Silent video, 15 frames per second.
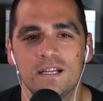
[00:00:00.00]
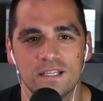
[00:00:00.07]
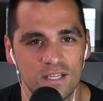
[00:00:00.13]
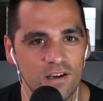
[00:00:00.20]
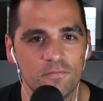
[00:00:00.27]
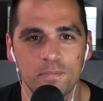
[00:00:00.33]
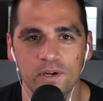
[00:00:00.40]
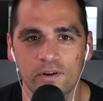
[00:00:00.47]

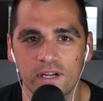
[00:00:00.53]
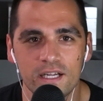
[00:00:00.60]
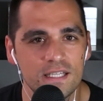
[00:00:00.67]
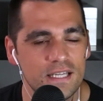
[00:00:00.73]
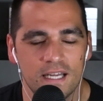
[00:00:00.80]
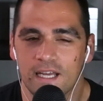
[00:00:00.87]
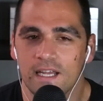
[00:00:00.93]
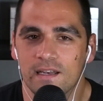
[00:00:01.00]
tough
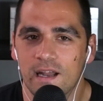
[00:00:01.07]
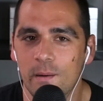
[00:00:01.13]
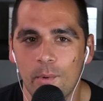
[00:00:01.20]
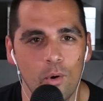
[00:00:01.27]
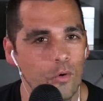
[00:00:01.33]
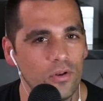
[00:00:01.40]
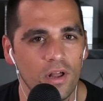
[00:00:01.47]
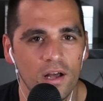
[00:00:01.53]
periods, and I'm
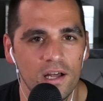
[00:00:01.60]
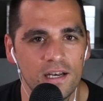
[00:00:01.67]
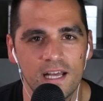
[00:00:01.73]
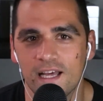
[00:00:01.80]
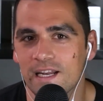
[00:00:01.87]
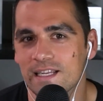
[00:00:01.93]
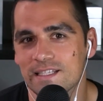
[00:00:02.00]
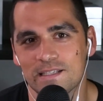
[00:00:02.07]
holding on,
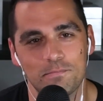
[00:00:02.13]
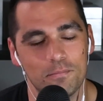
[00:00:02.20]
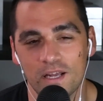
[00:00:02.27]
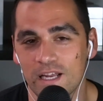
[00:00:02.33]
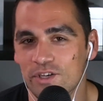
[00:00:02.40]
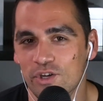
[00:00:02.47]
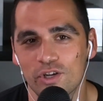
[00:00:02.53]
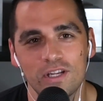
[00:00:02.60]
and
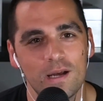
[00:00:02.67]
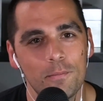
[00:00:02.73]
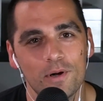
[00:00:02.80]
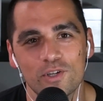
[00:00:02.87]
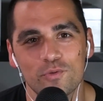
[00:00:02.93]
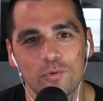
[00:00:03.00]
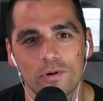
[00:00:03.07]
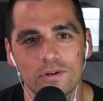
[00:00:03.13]
it could get
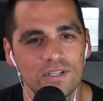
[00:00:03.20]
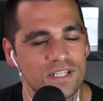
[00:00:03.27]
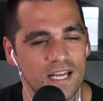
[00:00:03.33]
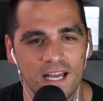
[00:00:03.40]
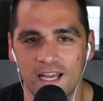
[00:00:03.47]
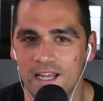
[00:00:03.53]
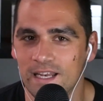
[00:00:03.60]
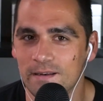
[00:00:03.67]
much worse,
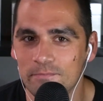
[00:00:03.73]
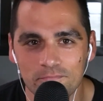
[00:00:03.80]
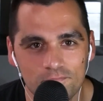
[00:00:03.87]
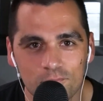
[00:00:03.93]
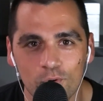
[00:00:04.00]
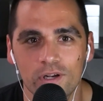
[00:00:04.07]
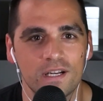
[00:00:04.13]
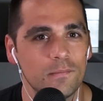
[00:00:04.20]
and
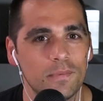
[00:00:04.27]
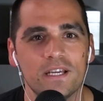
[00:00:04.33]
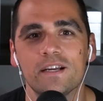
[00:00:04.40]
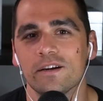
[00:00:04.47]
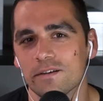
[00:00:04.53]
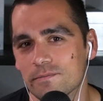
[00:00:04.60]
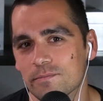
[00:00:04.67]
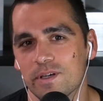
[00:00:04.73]
we're going to be
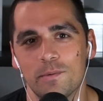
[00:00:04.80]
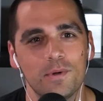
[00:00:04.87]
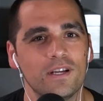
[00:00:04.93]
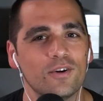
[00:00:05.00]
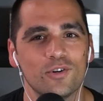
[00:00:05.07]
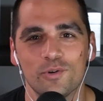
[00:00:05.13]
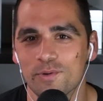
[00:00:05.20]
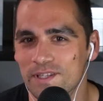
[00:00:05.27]
here. Going to be
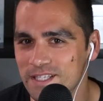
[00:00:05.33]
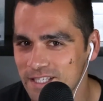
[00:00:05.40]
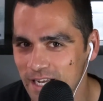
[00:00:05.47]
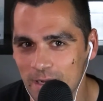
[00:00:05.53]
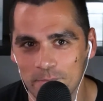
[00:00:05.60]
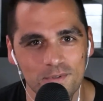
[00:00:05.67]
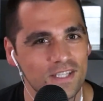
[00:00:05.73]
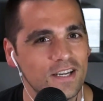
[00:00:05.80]
here doing the
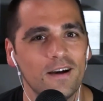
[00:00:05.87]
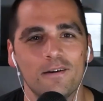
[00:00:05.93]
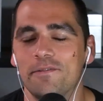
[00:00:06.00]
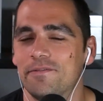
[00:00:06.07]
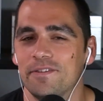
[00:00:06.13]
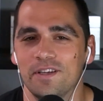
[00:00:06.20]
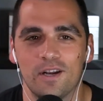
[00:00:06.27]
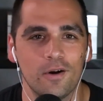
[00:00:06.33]
same
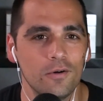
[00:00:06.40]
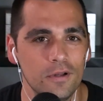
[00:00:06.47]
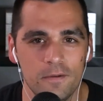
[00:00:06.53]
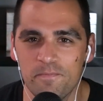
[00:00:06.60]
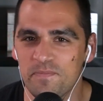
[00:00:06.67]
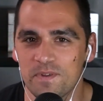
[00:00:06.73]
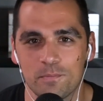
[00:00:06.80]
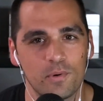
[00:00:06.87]
stuff,
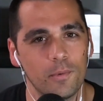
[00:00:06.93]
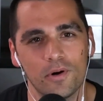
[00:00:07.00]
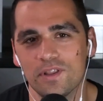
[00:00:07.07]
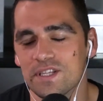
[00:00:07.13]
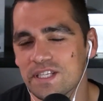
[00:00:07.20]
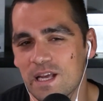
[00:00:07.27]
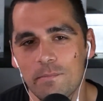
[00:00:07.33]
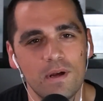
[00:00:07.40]
promoting
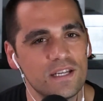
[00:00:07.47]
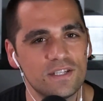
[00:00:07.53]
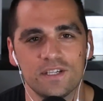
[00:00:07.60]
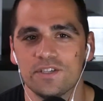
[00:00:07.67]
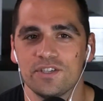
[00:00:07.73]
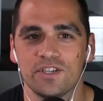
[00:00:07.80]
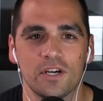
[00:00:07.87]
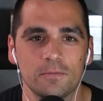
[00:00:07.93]
the same
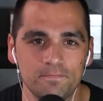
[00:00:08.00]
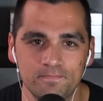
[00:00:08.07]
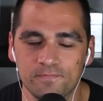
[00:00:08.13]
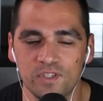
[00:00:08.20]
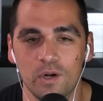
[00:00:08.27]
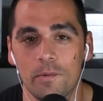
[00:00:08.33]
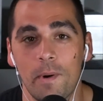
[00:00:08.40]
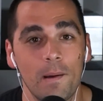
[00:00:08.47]
message. So,
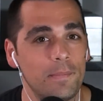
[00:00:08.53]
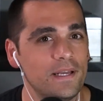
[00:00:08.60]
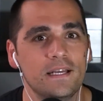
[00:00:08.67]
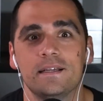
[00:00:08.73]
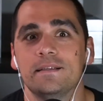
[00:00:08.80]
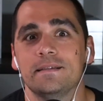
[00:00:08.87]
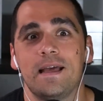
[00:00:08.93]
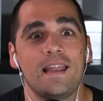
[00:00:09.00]
it might
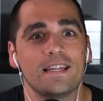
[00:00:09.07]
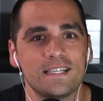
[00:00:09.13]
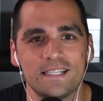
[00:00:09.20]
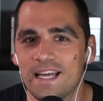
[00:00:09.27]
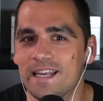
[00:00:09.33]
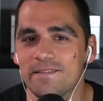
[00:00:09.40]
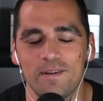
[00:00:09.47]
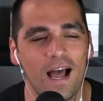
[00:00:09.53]
be, and as I
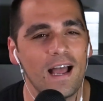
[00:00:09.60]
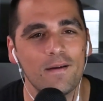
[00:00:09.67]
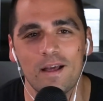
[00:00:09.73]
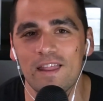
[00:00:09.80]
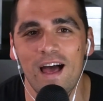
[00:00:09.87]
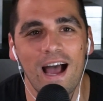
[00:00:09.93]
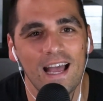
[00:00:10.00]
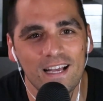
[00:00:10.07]
said,
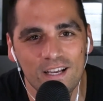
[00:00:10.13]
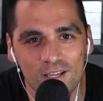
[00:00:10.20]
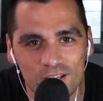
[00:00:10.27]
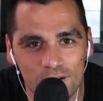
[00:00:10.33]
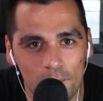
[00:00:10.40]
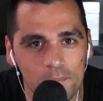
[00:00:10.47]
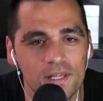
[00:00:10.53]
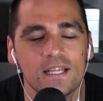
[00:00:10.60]
I could
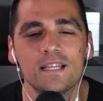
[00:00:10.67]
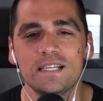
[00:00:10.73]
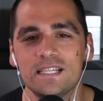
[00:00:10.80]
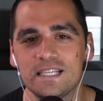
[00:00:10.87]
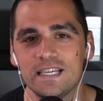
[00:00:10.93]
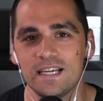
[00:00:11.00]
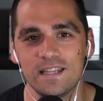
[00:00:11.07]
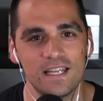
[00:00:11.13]
completely
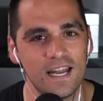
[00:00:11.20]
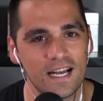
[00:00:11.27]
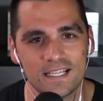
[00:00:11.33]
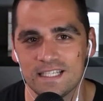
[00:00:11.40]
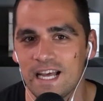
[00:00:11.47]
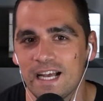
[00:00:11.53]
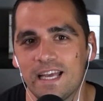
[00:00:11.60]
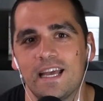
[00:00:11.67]
see the next
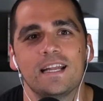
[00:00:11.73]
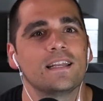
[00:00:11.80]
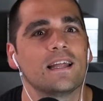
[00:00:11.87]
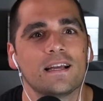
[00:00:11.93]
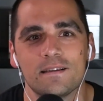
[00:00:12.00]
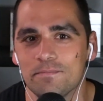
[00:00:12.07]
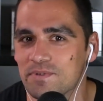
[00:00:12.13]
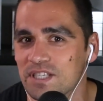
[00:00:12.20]
decade
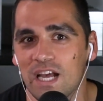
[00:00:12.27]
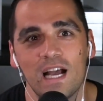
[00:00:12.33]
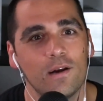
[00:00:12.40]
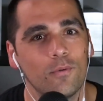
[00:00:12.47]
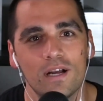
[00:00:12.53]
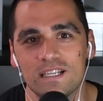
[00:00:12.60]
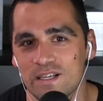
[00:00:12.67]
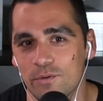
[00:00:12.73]
like
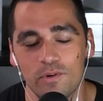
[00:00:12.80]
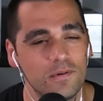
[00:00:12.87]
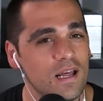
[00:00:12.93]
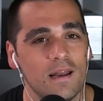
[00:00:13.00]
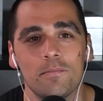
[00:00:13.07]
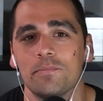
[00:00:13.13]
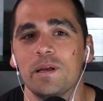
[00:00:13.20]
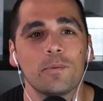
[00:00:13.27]
sideways. It would,
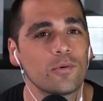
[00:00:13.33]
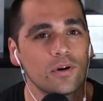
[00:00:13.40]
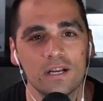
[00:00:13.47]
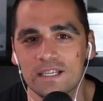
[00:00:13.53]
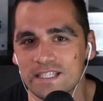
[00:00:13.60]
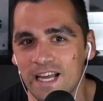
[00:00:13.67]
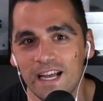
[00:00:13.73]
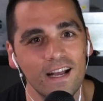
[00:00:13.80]
and people are going
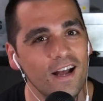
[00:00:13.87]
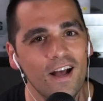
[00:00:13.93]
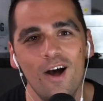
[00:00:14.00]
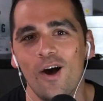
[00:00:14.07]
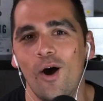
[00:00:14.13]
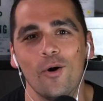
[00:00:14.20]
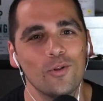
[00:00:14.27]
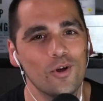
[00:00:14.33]
to say,
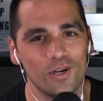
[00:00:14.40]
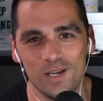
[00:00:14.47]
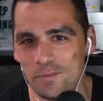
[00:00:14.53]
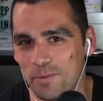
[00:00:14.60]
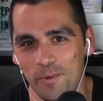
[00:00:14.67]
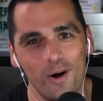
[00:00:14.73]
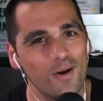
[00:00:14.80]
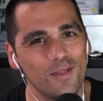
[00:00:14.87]
oh, look, he
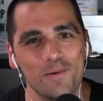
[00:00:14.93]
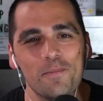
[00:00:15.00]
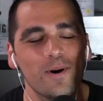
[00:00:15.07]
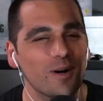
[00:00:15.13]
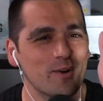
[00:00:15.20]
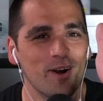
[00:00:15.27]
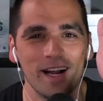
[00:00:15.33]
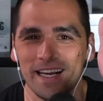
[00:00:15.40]
promoted the
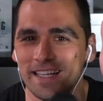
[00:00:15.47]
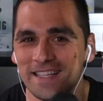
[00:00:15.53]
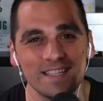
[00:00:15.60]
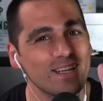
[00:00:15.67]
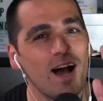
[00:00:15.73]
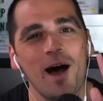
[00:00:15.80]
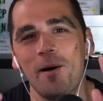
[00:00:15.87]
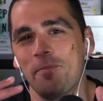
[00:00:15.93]
book right at the
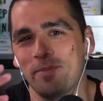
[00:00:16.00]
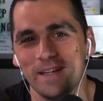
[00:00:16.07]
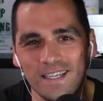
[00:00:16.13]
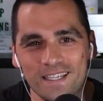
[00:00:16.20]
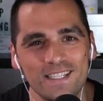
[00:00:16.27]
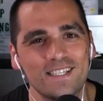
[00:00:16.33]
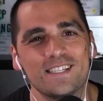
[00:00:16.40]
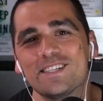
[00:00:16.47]
top and
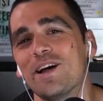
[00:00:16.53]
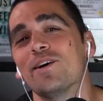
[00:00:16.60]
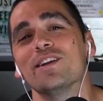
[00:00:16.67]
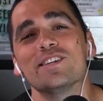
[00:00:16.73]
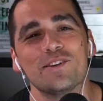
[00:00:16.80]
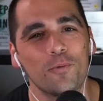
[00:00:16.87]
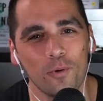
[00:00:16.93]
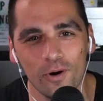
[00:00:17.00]

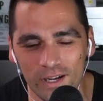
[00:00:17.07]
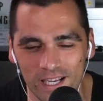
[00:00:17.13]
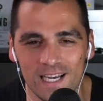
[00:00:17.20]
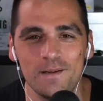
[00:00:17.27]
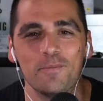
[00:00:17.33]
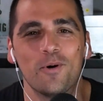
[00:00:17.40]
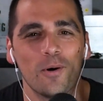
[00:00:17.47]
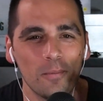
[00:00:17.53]
doesn't work
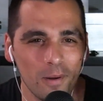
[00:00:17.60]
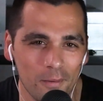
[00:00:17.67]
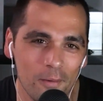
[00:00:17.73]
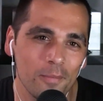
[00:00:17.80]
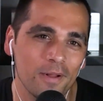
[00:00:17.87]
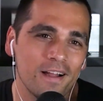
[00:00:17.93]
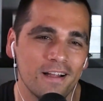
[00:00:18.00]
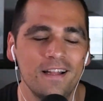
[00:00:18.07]
anymore, blah, blah,
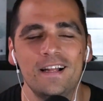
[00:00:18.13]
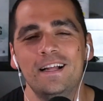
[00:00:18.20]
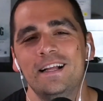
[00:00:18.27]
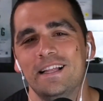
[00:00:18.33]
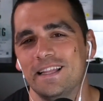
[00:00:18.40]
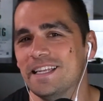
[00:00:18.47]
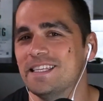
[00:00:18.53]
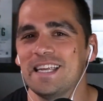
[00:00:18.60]
blah.
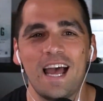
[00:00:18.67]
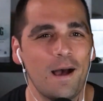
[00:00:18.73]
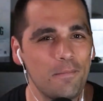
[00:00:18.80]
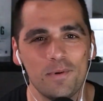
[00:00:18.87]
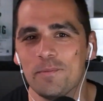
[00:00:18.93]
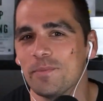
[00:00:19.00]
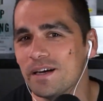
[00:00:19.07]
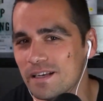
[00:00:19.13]
It's
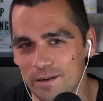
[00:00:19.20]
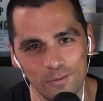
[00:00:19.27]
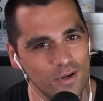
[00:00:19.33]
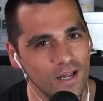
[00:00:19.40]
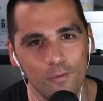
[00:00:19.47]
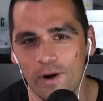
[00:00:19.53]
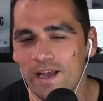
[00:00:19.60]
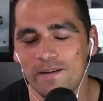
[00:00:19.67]
happened, but we
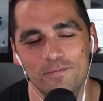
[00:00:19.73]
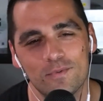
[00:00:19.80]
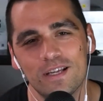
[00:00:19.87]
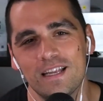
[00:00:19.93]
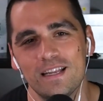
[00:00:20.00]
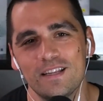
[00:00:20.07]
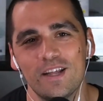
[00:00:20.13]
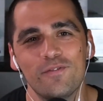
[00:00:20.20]
got to wait. I
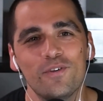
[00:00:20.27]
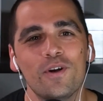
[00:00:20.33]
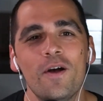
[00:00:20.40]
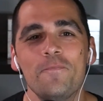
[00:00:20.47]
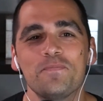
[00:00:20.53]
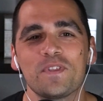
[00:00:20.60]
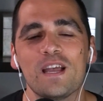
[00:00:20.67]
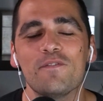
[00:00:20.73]
mean,
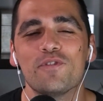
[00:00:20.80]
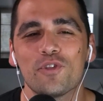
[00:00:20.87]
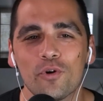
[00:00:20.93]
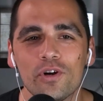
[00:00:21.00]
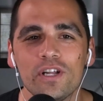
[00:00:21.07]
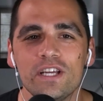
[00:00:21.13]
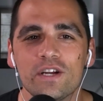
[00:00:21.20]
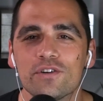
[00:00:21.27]
if
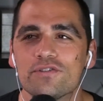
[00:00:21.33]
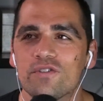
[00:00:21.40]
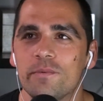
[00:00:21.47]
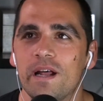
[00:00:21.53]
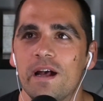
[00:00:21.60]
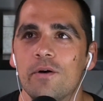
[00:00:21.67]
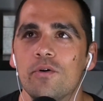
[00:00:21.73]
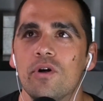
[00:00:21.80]
30 years from
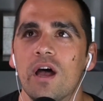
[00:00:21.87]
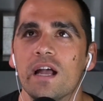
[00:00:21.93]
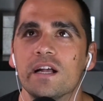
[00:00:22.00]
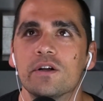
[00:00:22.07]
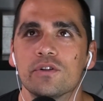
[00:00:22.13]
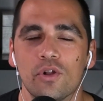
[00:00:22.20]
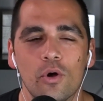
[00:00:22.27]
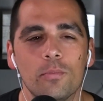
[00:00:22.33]
now, a
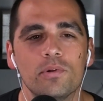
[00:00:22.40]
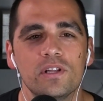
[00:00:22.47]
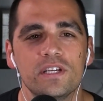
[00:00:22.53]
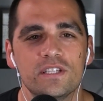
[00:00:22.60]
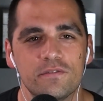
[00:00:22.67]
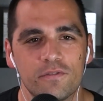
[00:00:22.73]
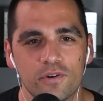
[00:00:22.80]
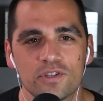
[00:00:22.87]
globally
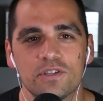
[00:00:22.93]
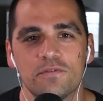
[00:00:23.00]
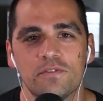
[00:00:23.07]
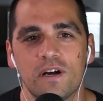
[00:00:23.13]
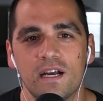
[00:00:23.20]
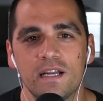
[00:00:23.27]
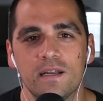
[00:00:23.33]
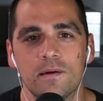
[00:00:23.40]

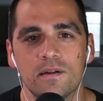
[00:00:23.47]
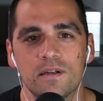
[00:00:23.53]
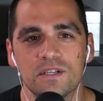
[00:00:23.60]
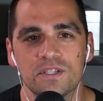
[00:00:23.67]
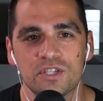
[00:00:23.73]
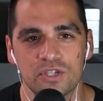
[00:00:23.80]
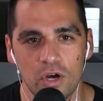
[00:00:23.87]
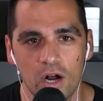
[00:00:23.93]
diversified
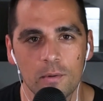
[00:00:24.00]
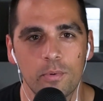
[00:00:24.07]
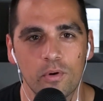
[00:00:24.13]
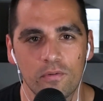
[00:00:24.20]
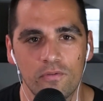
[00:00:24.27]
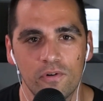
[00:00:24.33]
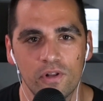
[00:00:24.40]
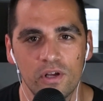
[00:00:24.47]
stock
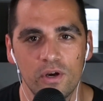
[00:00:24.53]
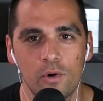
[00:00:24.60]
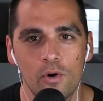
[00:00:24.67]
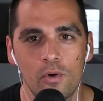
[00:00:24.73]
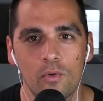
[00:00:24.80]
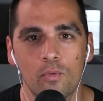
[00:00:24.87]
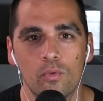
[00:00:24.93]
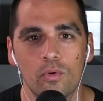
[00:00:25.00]

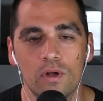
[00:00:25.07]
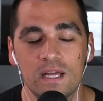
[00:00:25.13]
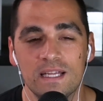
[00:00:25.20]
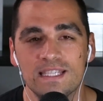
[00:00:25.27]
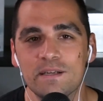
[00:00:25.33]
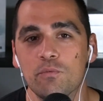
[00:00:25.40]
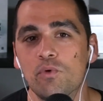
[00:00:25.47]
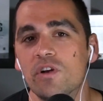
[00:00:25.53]
portfolio
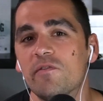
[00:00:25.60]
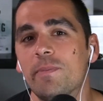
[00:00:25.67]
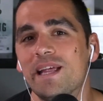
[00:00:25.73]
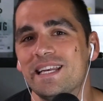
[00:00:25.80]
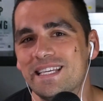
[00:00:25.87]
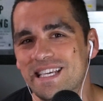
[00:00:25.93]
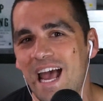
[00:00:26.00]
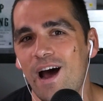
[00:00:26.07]
would have
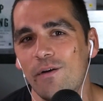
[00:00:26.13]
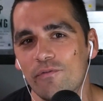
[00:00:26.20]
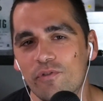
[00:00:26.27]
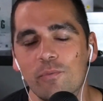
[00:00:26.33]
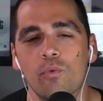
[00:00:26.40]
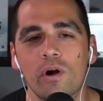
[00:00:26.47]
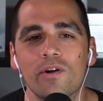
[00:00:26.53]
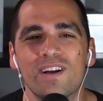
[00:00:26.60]
been down
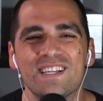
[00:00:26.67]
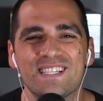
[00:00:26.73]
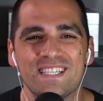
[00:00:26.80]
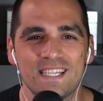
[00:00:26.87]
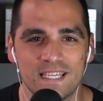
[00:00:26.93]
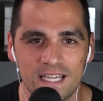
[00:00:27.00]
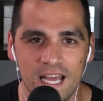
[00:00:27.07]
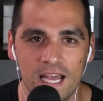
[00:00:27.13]
from where it is
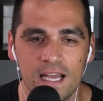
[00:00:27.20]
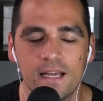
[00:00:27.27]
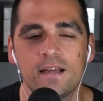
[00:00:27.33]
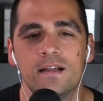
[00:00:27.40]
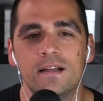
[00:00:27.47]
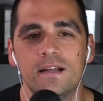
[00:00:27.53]
today,